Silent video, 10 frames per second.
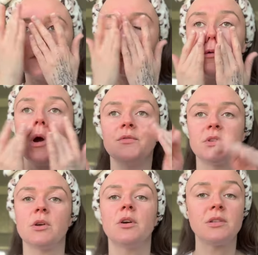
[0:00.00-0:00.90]
So I've
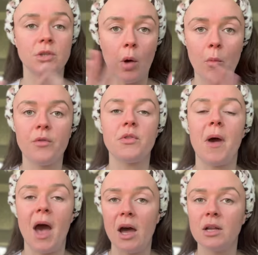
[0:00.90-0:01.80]
decided to come off the
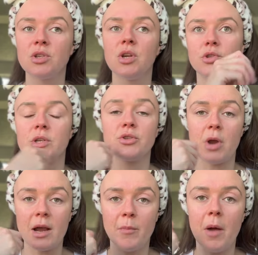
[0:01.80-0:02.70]
patch, just
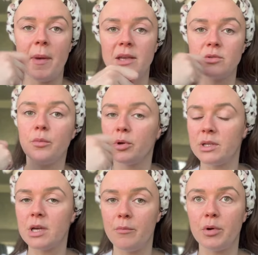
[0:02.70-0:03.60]
track my basal body
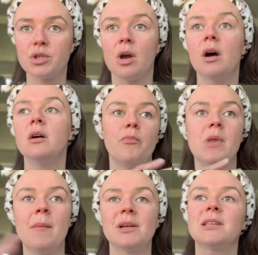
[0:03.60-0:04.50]
temperature,
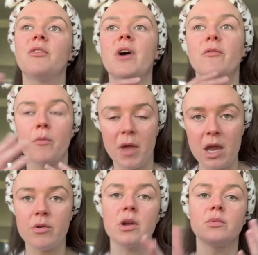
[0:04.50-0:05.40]
let myself have a
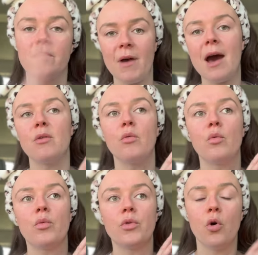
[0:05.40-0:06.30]
period without
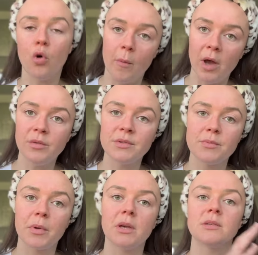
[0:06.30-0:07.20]
the hormones,
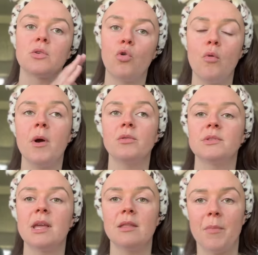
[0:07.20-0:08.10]
because the
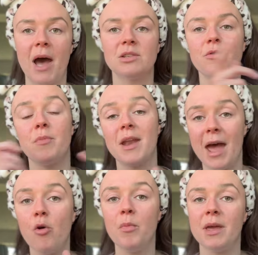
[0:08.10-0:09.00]
hormones in the patch have been
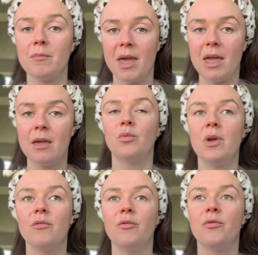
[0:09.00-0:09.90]
helping me
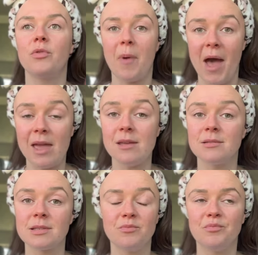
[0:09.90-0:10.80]
with the
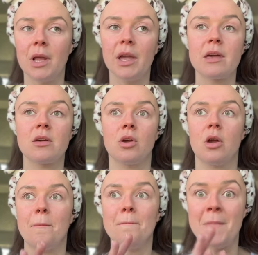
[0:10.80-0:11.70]
pains, like
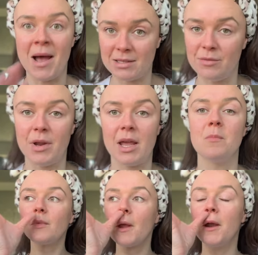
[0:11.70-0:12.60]
massively.